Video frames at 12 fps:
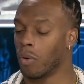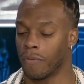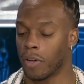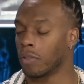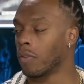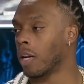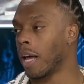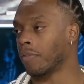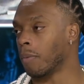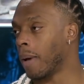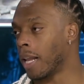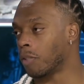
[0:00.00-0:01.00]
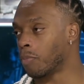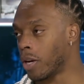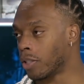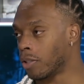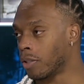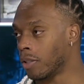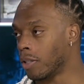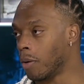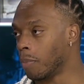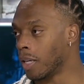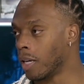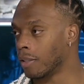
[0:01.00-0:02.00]
Well, first of all, they have to manage pressure, you
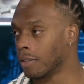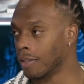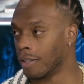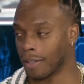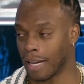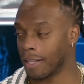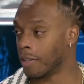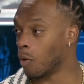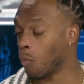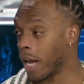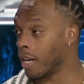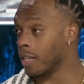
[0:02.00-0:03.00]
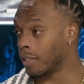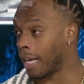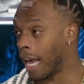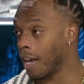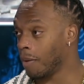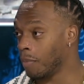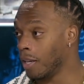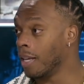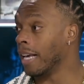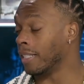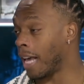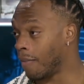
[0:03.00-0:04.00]
know, because look, the weight of this game
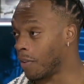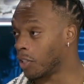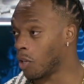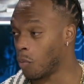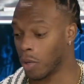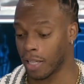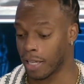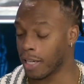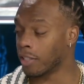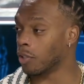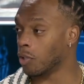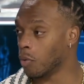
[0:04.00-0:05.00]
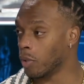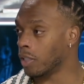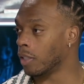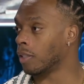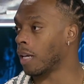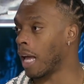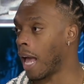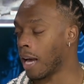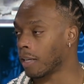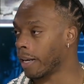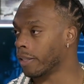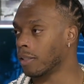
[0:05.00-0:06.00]
is heavy. So what they need to do is just
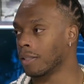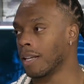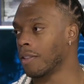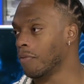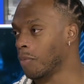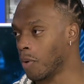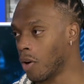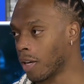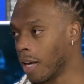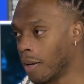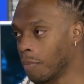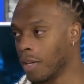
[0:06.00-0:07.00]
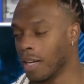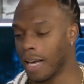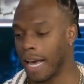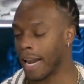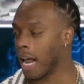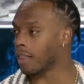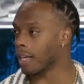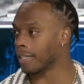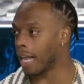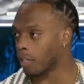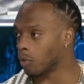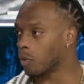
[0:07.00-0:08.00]
act like it's just another football game. And I think
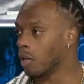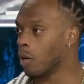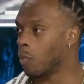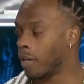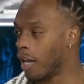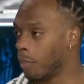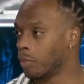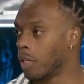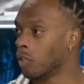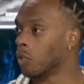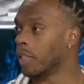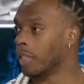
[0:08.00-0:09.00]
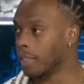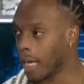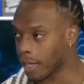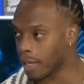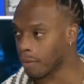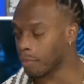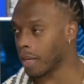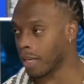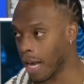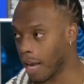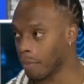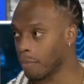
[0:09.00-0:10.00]
that's what helped us on the second big
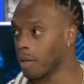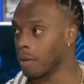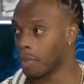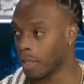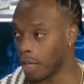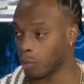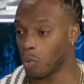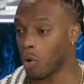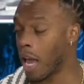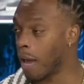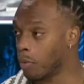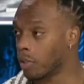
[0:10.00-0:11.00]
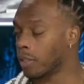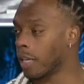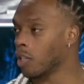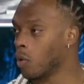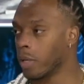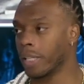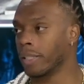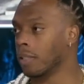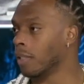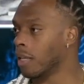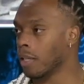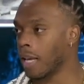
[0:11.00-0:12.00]
game because we were able to say, you know what, it's
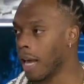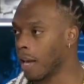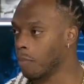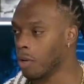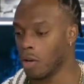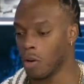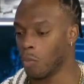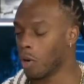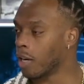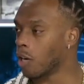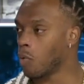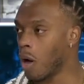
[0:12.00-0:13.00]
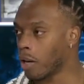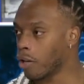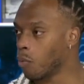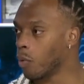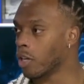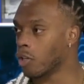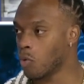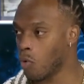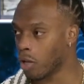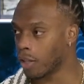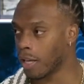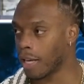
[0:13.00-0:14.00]
just another game. We're going to go out here, we're going to do
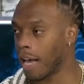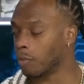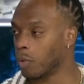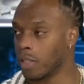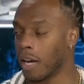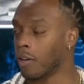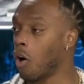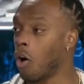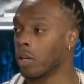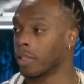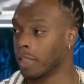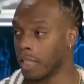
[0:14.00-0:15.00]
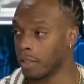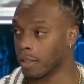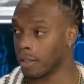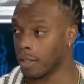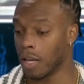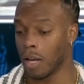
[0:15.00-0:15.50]
our thing as we've done all season.